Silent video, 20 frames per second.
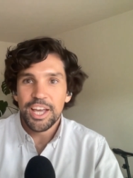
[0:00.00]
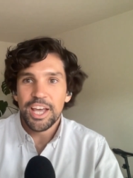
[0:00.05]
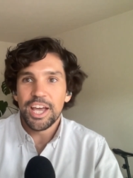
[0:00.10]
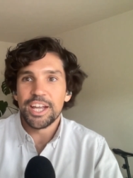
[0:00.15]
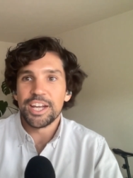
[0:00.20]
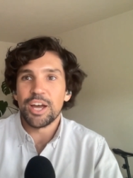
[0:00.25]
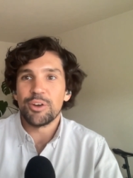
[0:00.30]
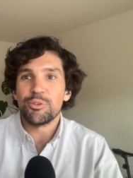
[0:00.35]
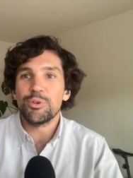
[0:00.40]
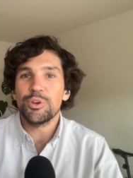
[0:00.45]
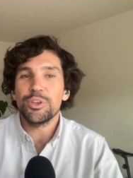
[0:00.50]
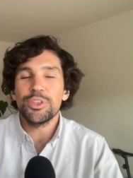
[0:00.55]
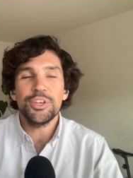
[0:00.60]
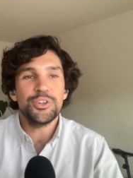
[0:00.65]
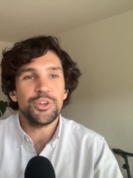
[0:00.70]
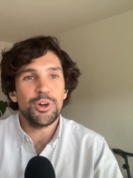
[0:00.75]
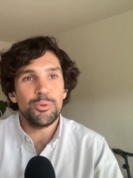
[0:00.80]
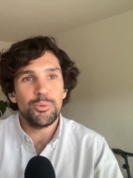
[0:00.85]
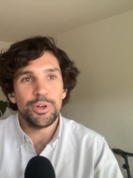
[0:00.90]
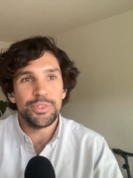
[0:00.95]
And I really
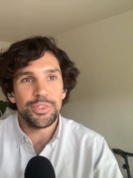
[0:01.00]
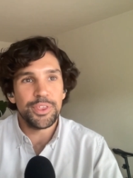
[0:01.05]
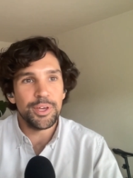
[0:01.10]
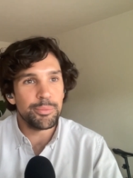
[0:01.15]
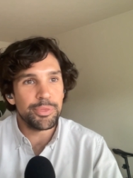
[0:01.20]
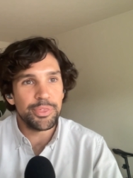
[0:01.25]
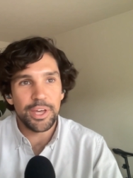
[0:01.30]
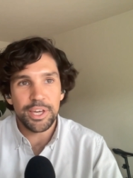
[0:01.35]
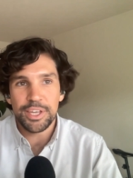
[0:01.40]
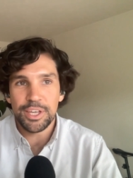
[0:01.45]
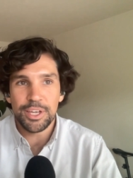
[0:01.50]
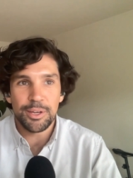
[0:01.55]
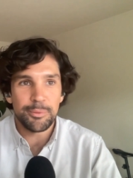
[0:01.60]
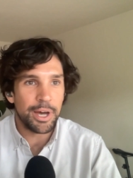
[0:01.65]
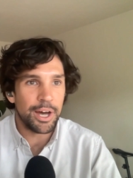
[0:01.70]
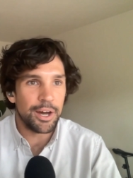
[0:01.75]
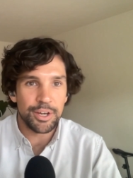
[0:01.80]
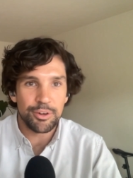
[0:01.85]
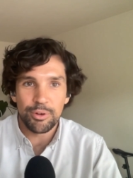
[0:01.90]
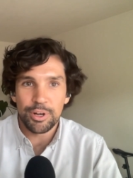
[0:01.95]
don't want them thinking
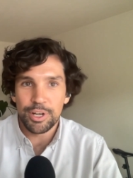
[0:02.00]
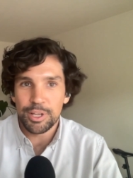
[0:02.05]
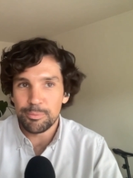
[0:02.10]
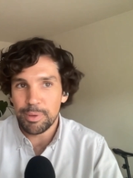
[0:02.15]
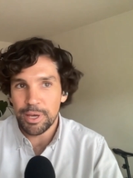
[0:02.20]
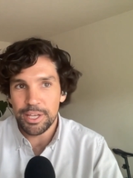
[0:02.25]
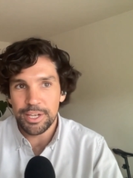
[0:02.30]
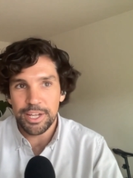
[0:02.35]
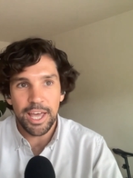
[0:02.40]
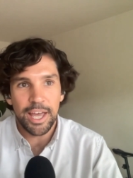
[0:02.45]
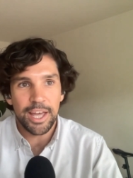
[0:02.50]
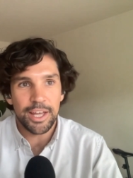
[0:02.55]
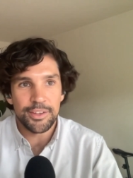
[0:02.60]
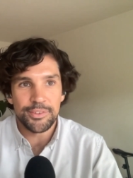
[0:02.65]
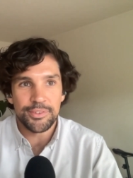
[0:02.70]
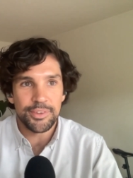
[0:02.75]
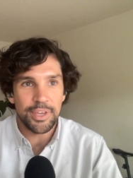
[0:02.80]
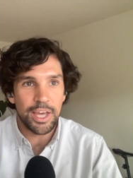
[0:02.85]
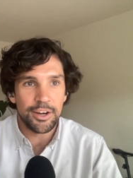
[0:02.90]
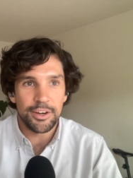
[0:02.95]
about running paid
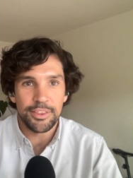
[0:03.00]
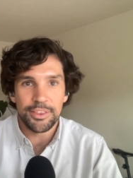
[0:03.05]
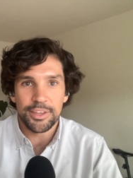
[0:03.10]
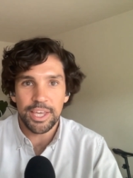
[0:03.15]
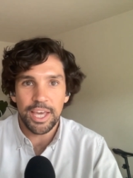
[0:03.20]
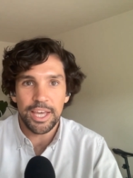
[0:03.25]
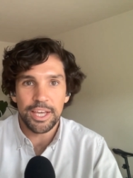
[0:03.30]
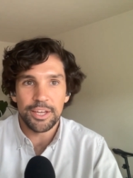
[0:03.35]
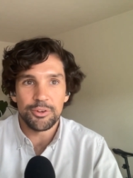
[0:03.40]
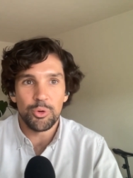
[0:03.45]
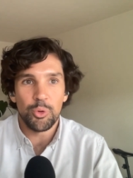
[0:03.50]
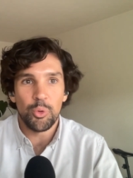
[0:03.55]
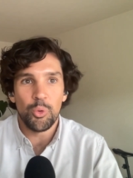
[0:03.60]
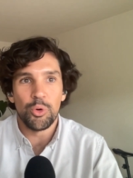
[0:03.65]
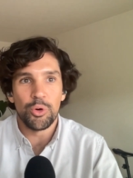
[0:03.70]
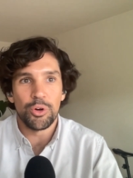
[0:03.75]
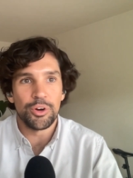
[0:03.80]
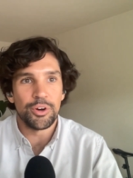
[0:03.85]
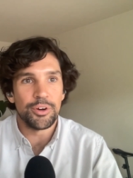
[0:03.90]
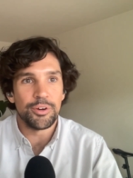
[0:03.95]
ads out of the gate
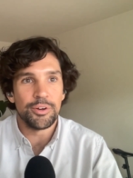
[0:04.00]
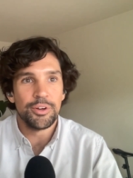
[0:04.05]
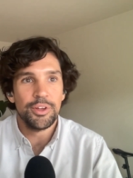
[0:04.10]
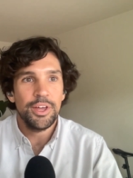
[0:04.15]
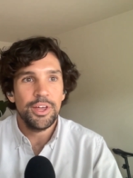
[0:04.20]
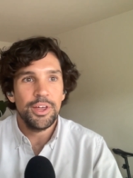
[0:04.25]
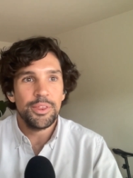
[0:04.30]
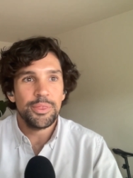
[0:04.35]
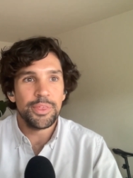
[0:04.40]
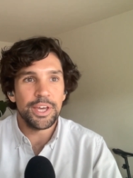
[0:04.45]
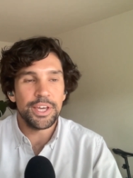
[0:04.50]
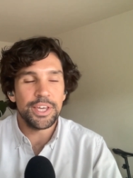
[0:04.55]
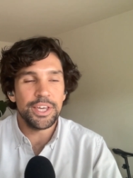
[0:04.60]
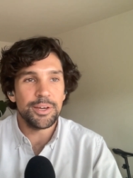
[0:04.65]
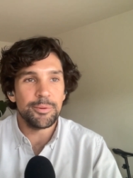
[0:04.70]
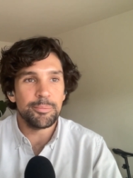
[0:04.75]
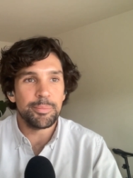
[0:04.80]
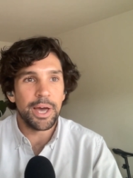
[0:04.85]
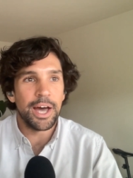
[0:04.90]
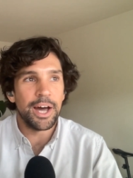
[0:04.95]
or thinking
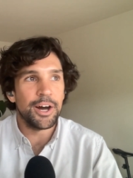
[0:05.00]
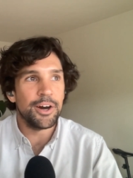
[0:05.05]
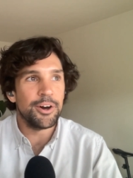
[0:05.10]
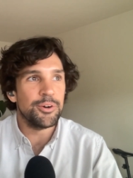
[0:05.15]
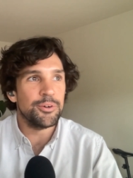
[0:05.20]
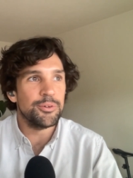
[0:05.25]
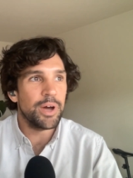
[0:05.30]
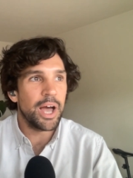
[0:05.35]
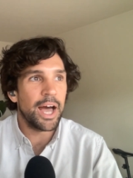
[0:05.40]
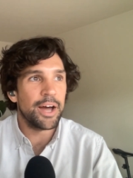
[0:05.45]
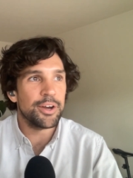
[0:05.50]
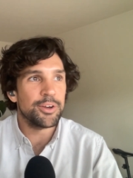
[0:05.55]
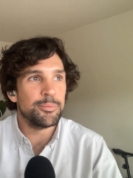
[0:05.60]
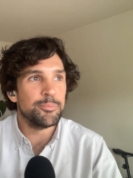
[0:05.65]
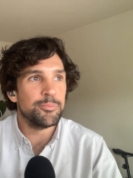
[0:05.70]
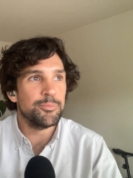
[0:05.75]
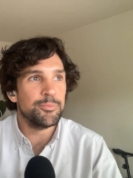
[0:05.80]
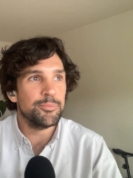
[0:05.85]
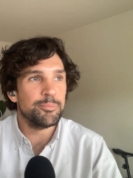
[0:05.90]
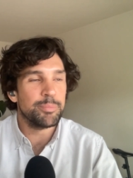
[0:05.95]
about how to
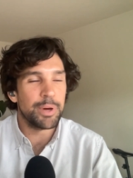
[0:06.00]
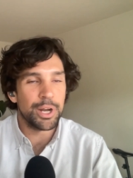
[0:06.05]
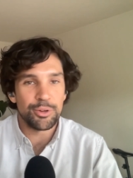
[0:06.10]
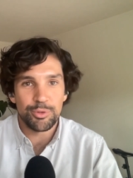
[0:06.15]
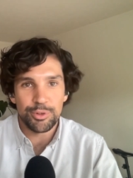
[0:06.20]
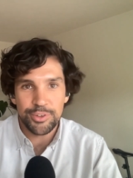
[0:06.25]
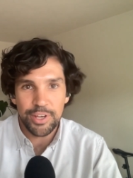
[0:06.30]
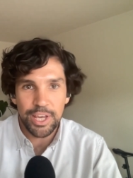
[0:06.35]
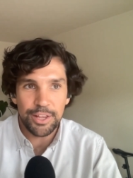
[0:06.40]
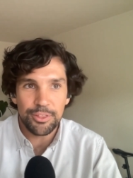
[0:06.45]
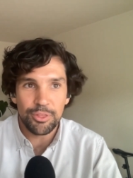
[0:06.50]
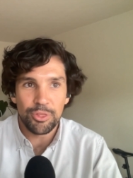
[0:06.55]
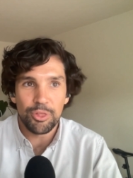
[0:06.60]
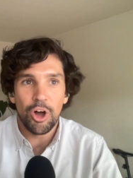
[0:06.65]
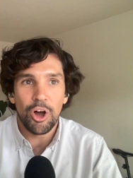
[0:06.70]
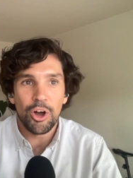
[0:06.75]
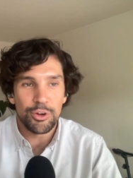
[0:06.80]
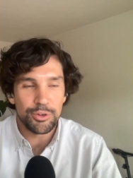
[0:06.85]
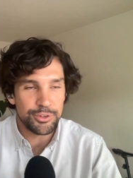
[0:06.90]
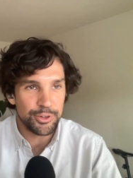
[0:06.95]
better retain
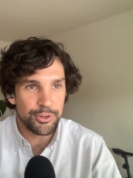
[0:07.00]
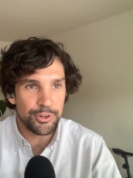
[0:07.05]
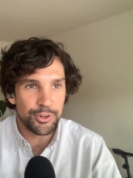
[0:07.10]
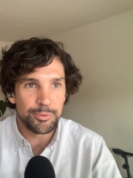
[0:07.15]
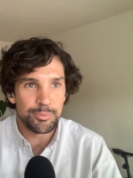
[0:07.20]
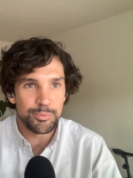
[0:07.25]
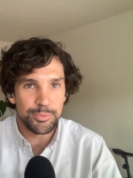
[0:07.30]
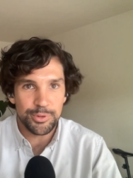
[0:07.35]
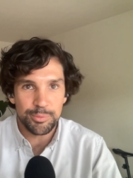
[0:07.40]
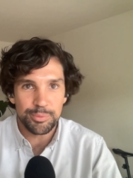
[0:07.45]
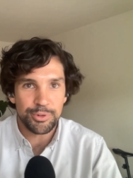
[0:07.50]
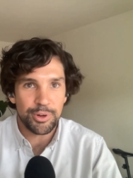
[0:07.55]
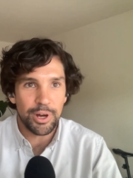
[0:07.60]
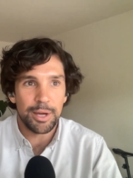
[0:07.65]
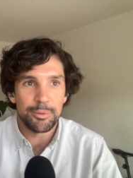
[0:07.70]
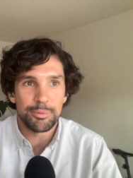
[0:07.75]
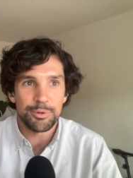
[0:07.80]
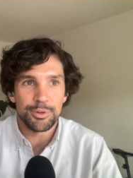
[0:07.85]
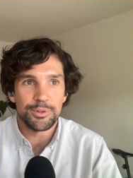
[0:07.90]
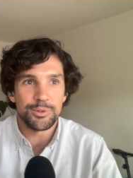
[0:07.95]
long term
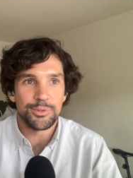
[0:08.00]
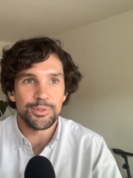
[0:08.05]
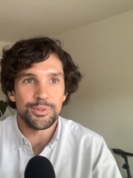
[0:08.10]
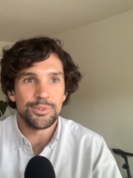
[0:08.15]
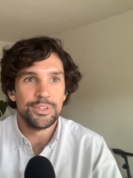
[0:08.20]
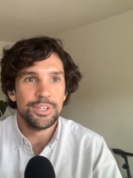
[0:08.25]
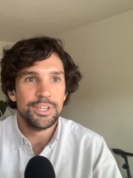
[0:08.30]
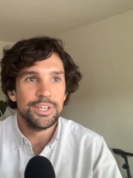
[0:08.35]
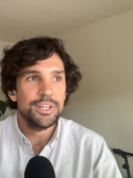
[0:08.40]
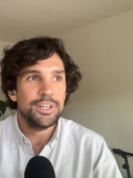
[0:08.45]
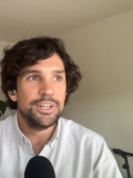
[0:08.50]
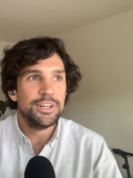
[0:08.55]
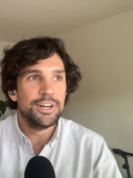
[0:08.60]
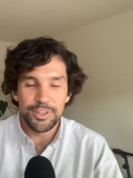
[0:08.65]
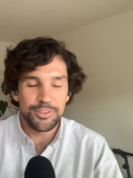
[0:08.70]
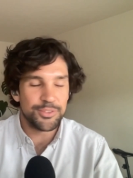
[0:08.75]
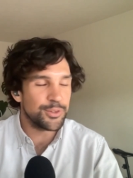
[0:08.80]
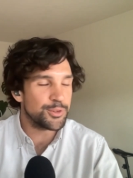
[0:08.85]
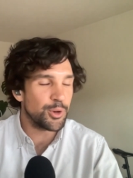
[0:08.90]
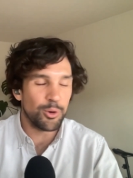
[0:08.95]
subscribers.
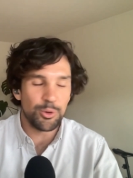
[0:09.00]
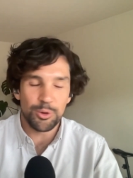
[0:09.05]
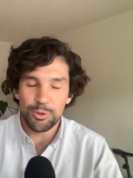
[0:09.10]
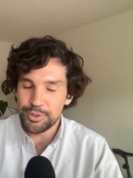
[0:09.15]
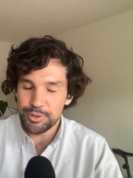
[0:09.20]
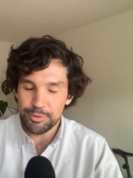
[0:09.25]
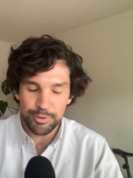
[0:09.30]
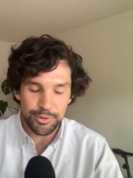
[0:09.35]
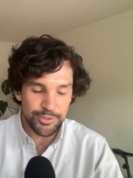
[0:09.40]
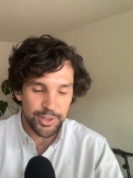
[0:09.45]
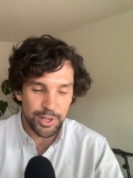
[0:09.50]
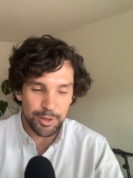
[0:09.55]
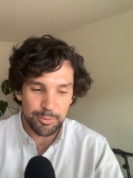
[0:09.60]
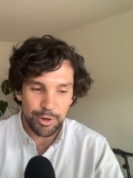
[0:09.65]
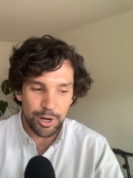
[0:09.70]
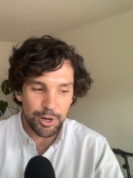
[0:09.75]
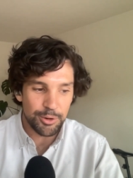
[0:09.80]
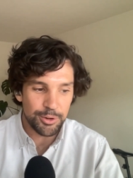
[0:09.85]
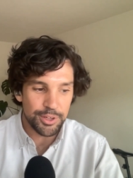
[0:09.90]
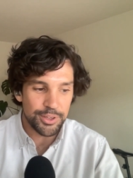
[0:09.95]
It's a total different set of
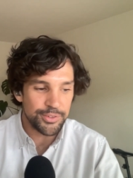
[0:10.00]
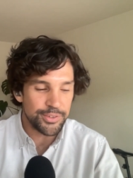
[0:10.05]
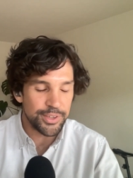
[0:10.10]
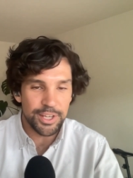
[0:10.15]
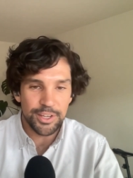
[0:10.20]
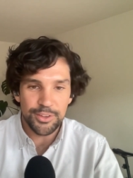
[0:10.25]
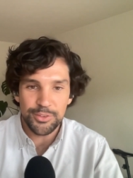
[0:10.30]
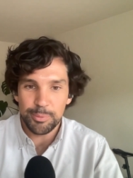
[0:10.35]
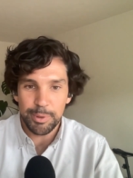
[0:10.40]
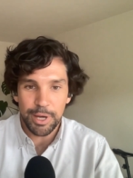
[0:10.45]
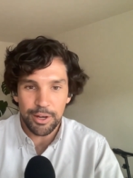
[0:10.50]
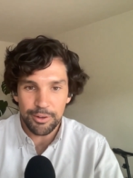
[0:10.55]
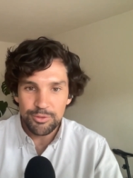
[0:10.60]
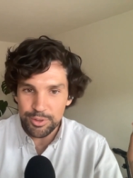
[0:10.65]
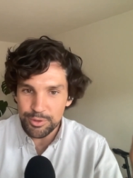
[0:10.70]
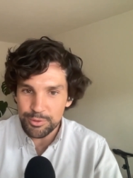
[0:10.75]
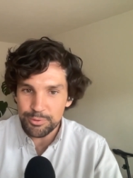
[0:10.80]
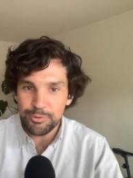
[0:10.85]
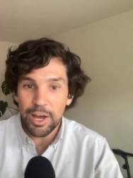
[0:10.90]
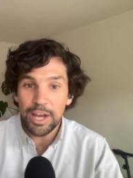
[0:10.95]
priorities. And it's about
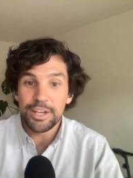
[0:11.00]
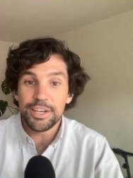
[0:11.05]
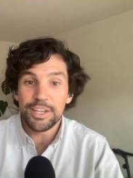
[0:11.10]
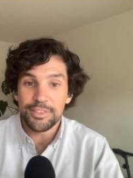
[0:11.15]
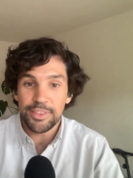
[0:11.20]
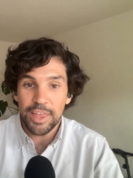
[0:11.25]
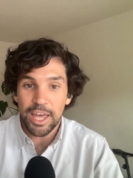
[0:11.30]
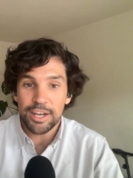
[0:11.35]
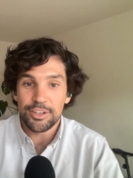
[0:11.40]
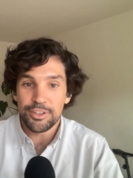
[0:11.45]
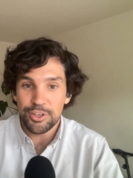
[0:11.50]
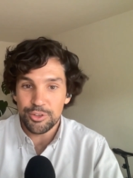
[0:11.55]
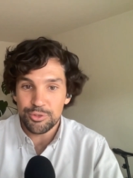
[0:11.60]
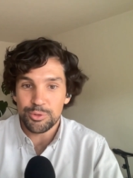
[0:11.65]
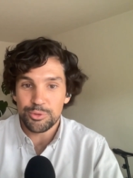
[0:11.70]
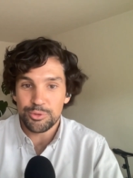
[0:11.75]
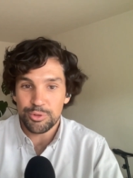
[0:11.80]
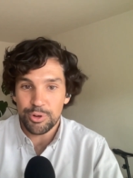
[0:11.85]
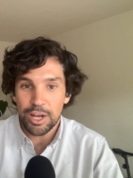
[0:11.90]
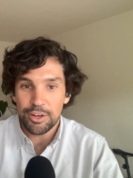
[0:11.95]
just finding that
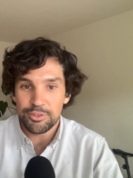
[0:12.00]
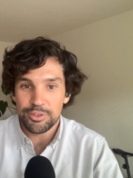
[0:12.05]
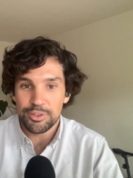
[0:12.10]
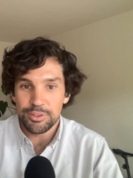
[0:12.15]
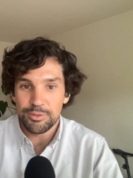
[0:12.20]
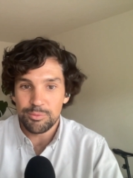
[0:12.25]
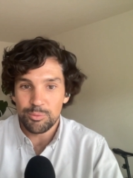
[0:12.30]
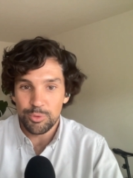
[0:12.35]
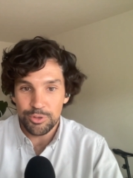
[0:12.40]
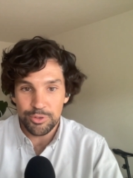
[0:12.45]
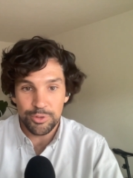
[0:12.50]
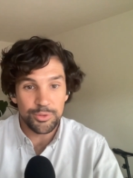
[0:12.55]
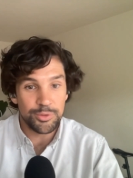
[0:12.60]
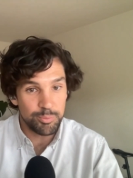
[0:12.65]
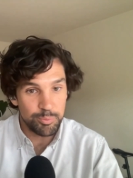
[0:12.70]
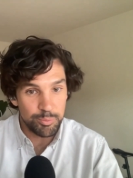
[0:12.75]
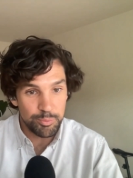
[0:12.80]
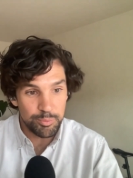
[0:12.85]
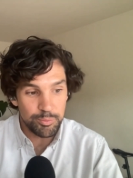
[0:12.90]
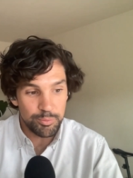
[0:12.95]
initial traction, which is
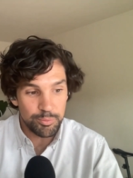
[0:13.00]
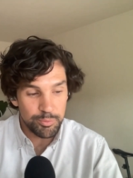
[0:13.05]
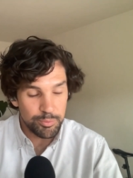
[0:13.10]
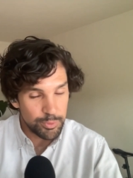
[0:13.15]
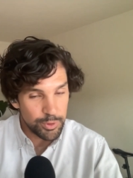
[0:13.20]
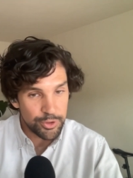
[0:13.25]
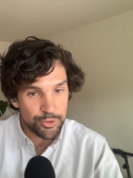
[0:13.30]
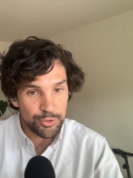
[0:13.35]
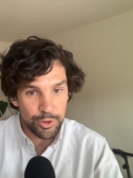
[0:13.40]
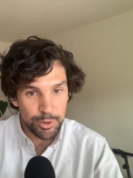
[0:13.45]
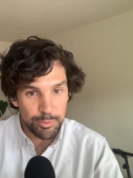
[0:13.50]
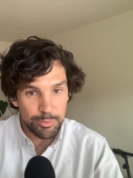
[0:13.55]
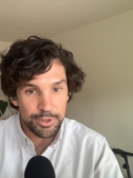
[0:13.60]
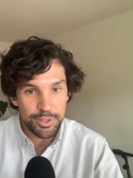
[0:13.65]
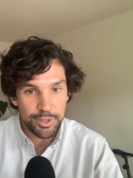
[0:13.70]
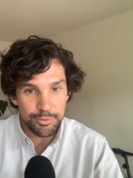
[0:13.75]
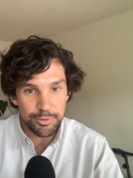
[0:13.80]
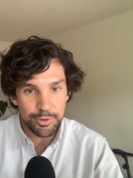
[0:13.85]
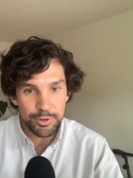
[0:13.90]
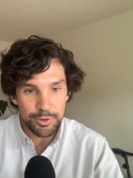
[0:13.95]
extremely
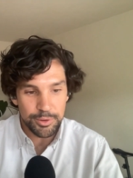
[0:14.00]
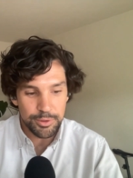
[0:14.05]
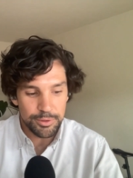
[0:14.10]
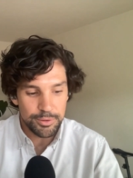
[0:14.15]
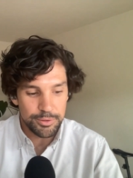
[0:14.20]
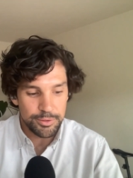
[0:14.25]
difficult.